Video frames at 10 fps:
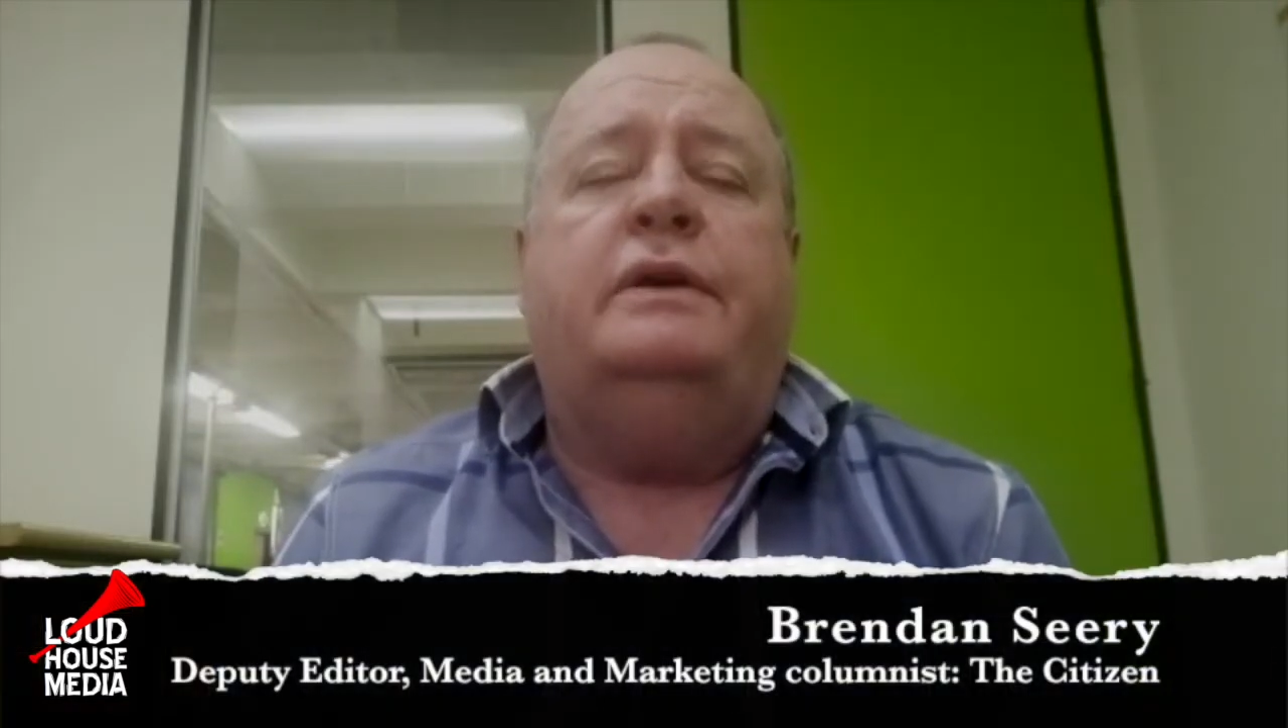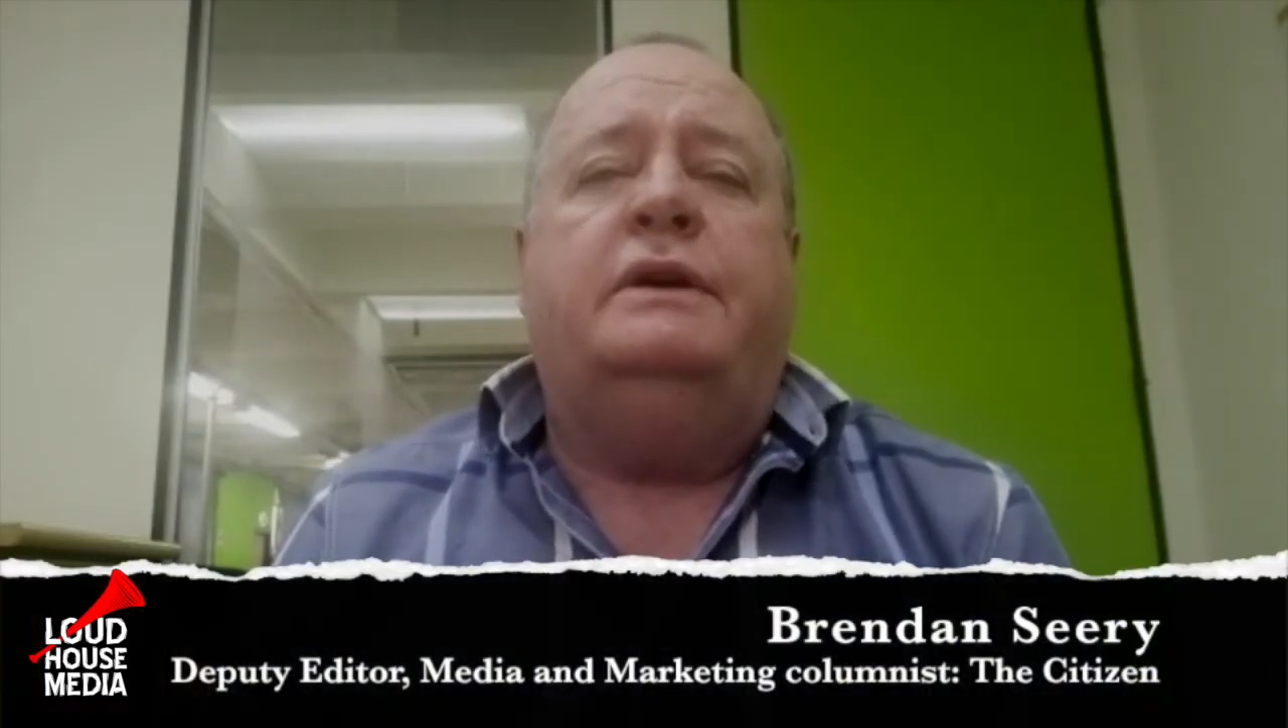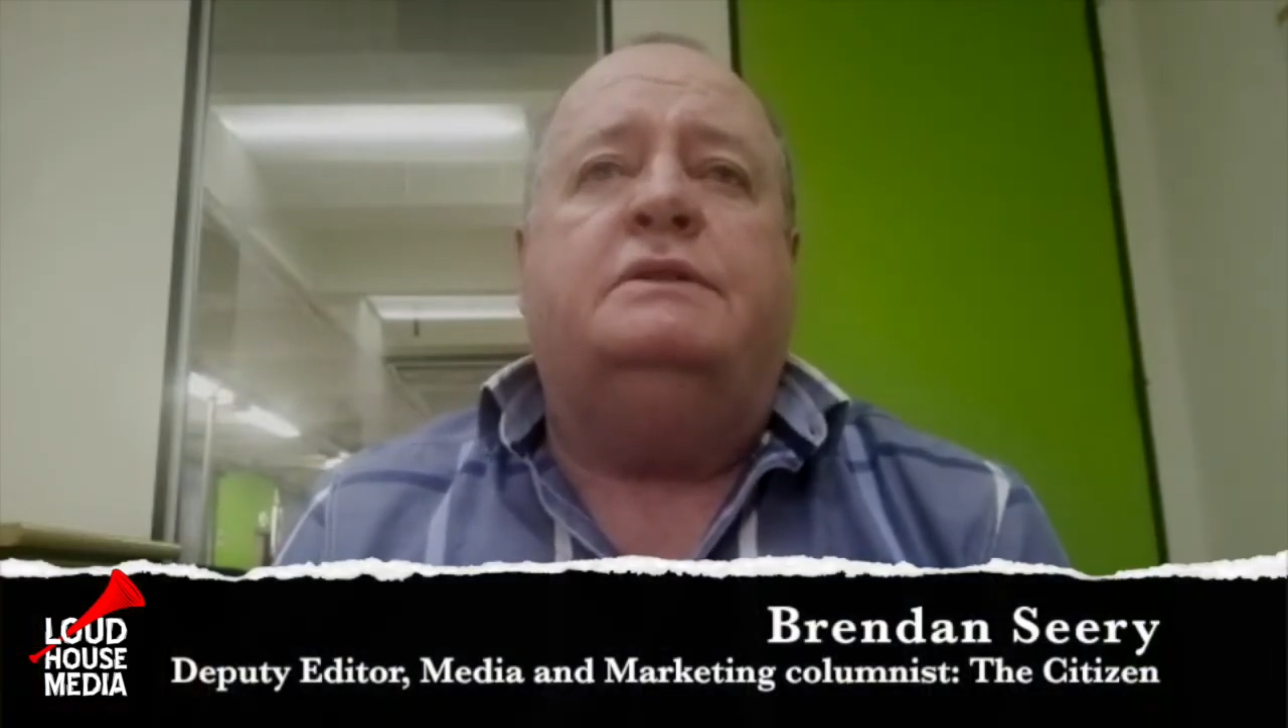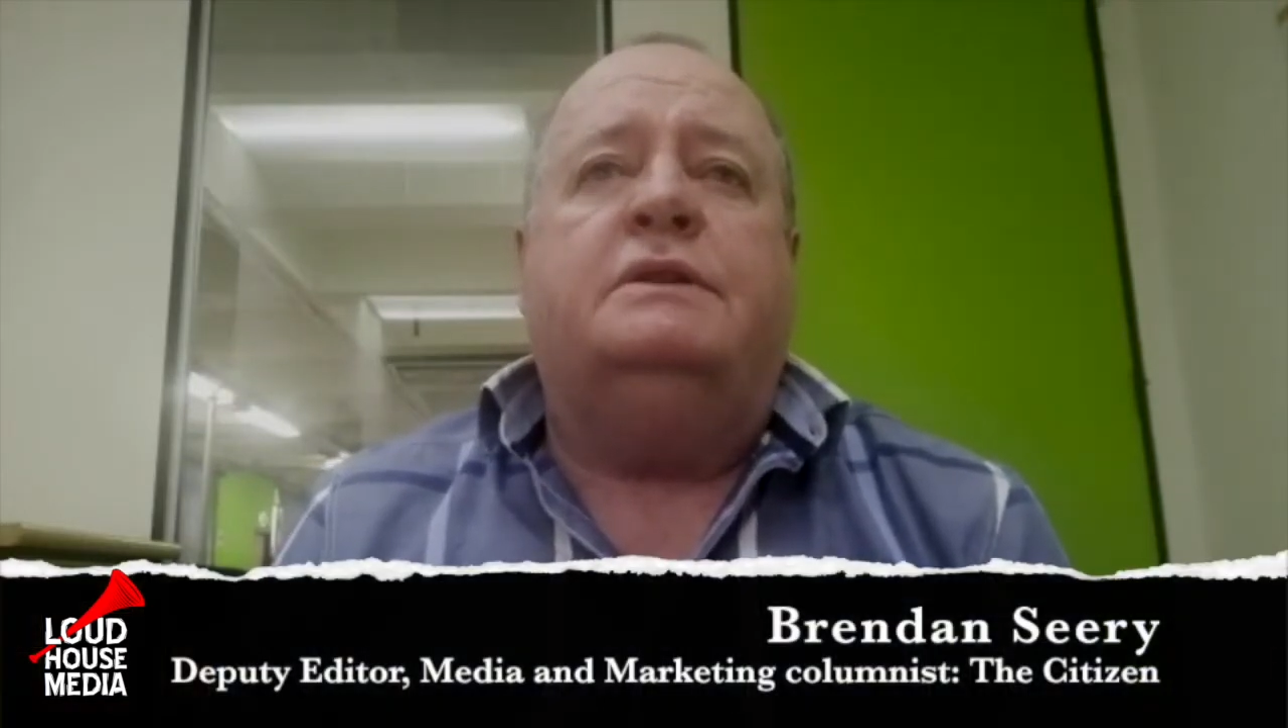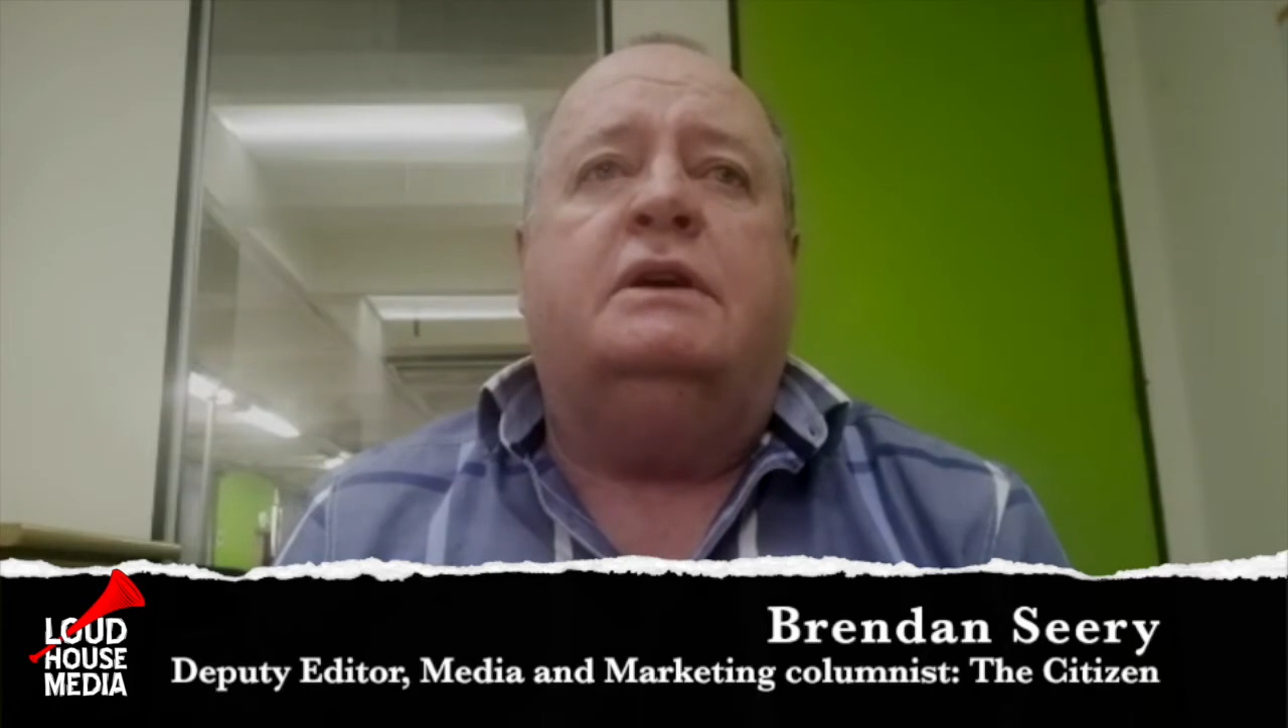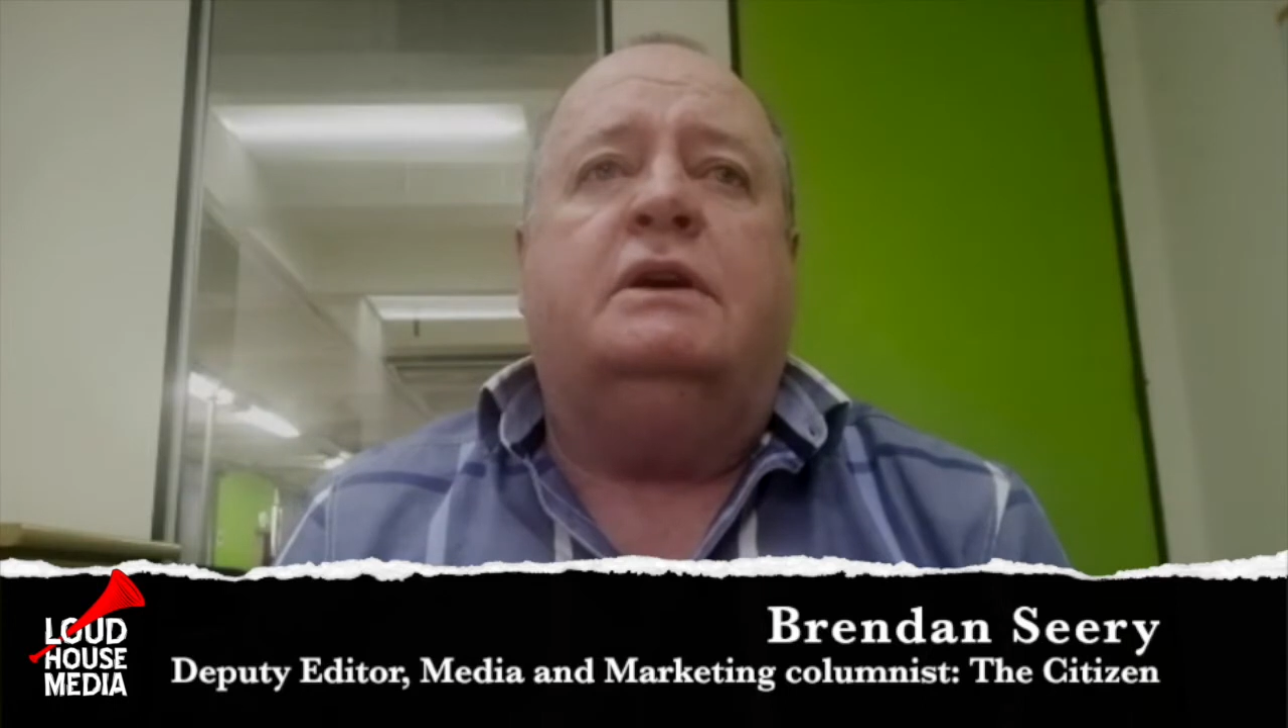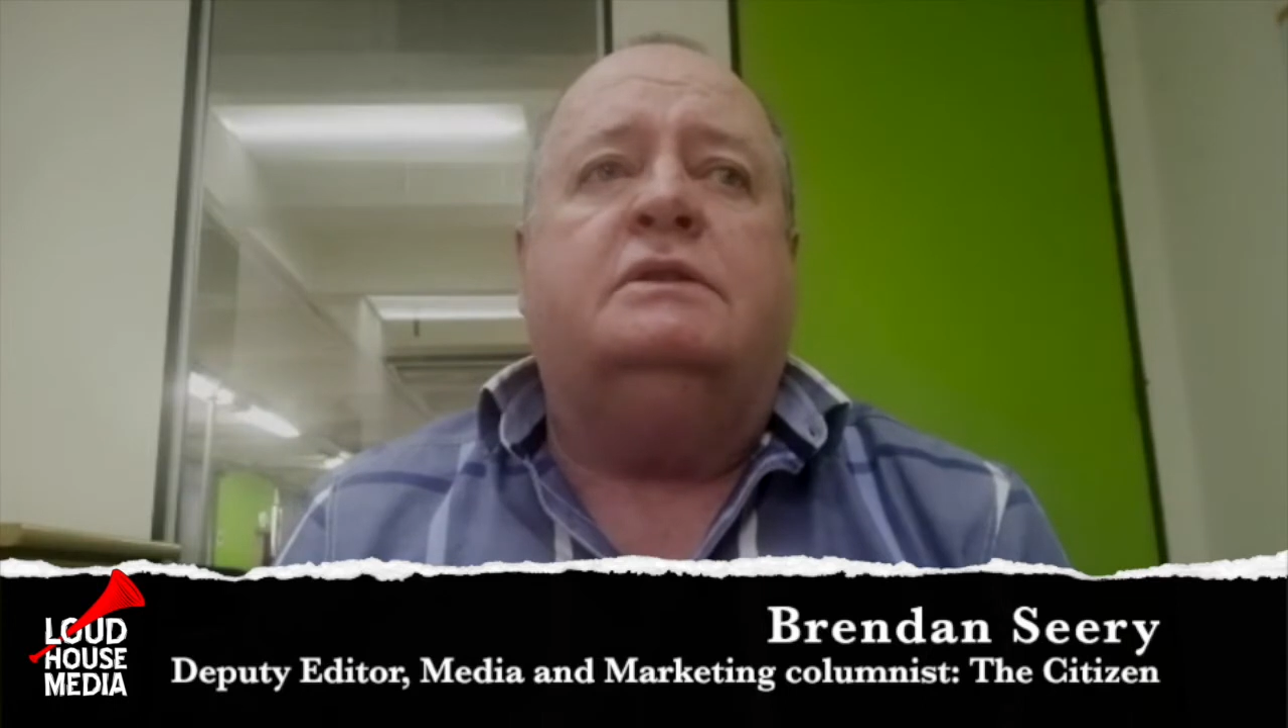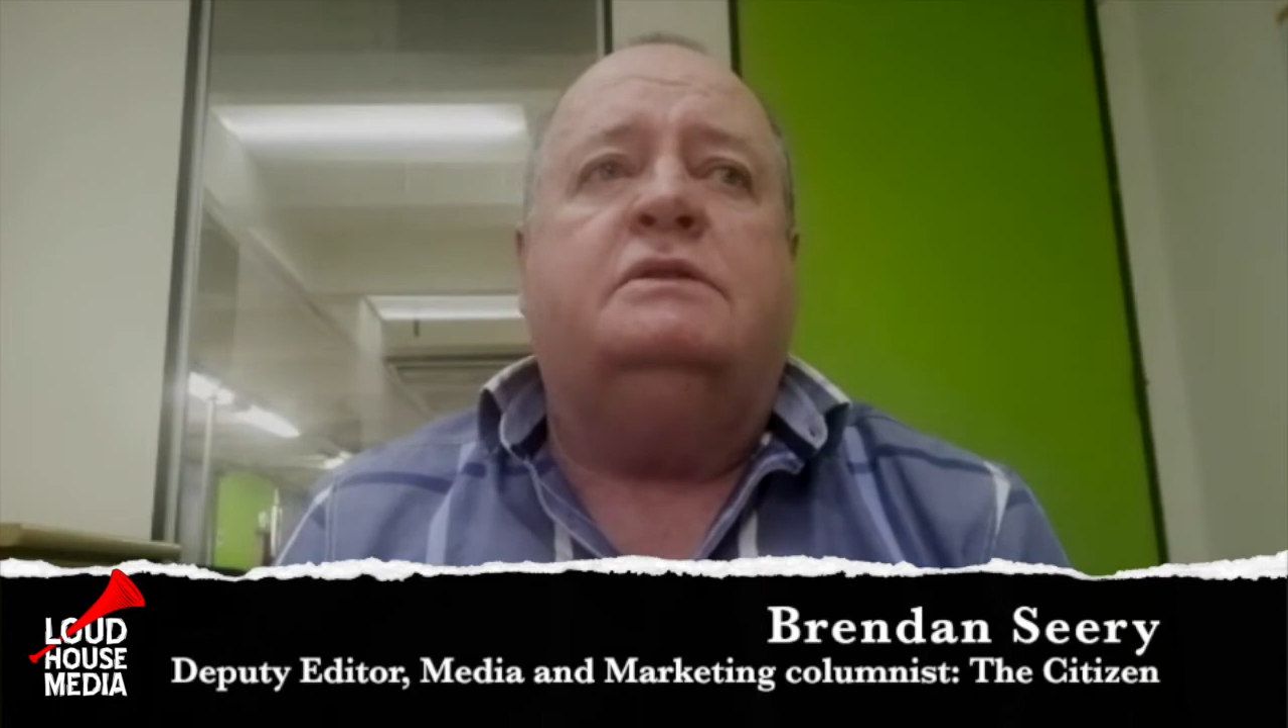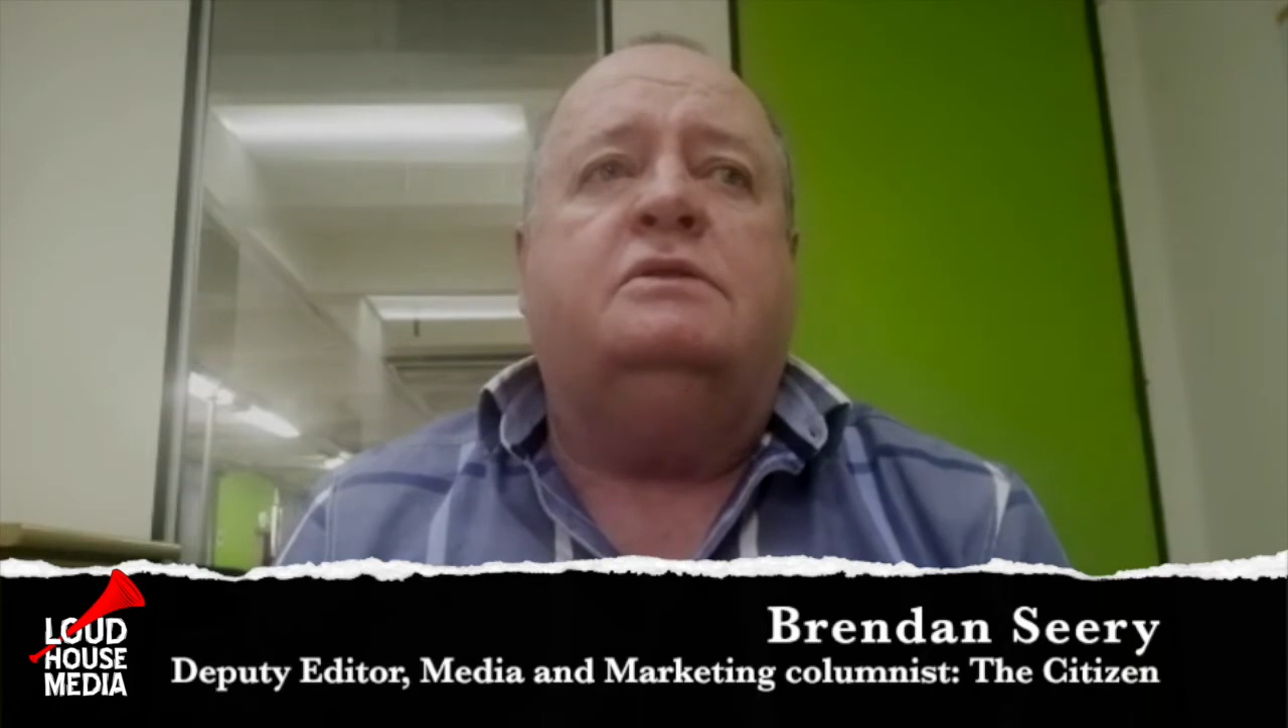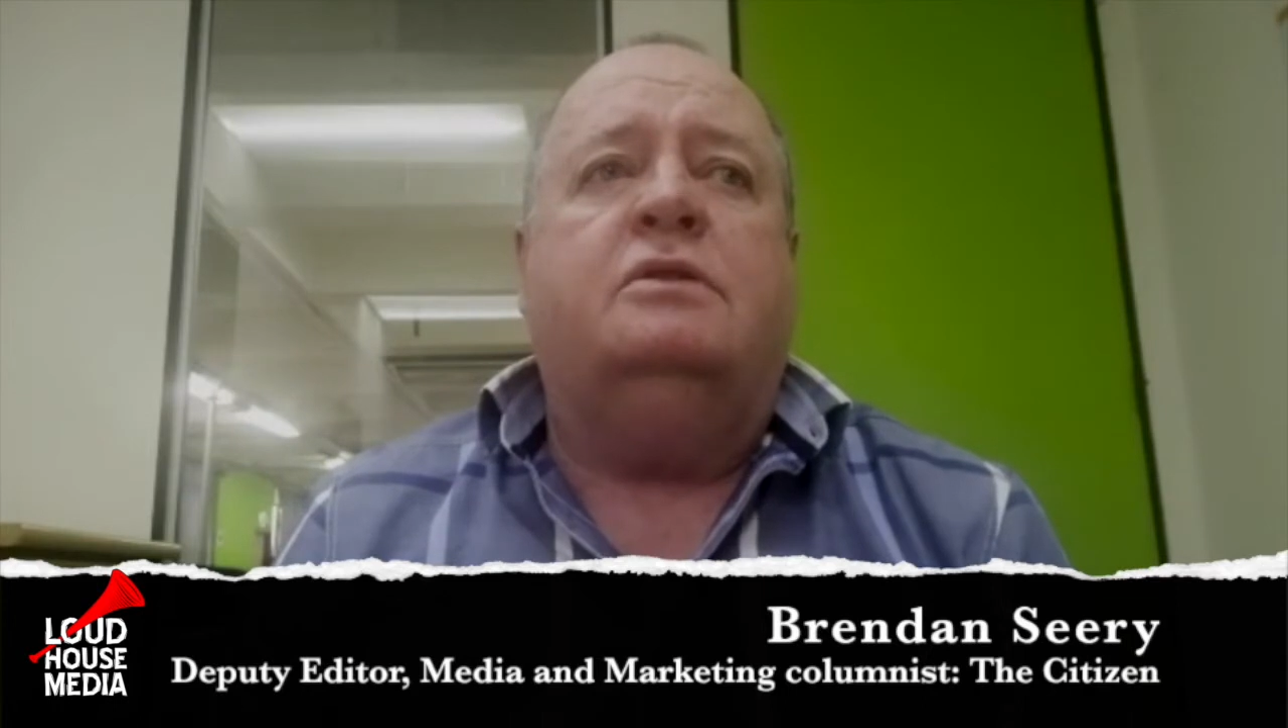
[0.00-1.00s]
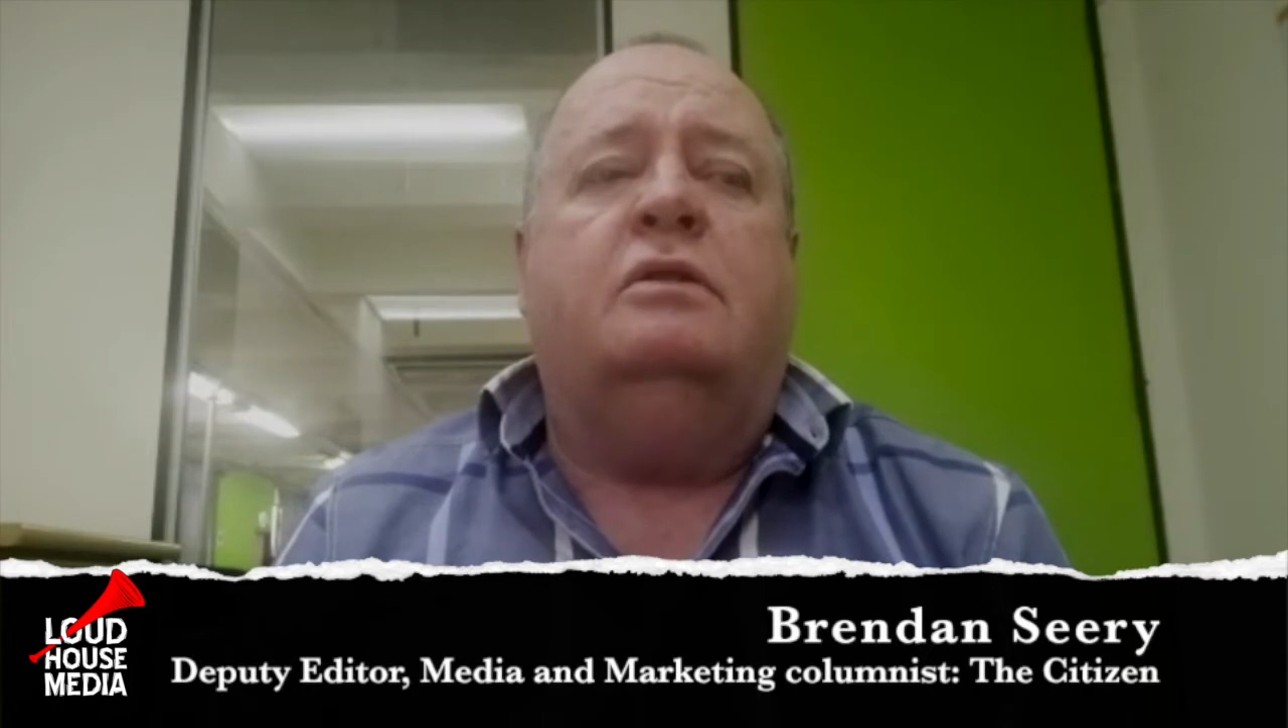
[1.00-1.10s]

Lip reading: it's a case